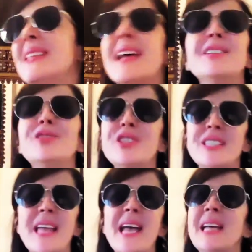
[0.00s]
I
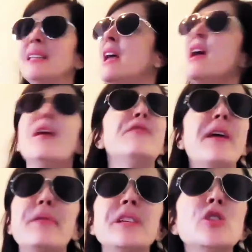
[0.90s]
understand.
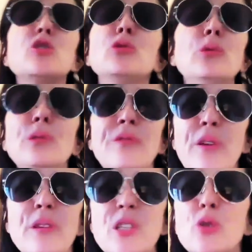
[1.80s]
Very soon,
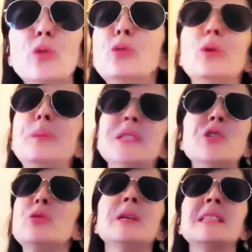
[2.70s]
we'll be
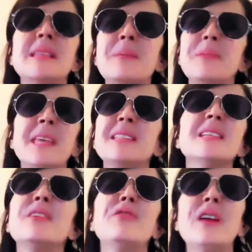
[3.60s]
doing something
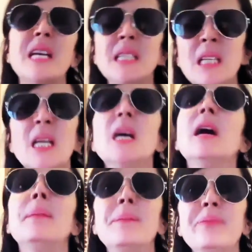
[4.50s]
different.
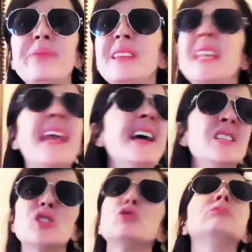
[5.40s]

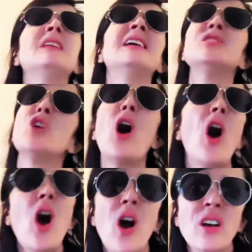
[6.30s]
Yes, do not
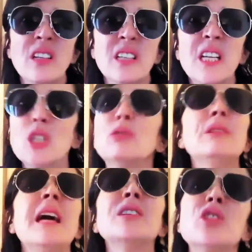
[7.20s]
talk. Do
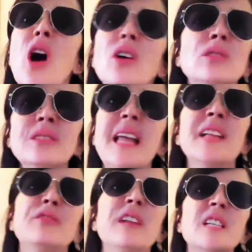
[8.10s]
not talk to
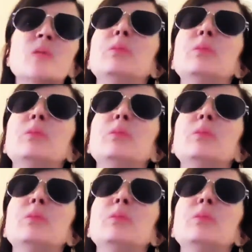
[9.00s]
Netflix.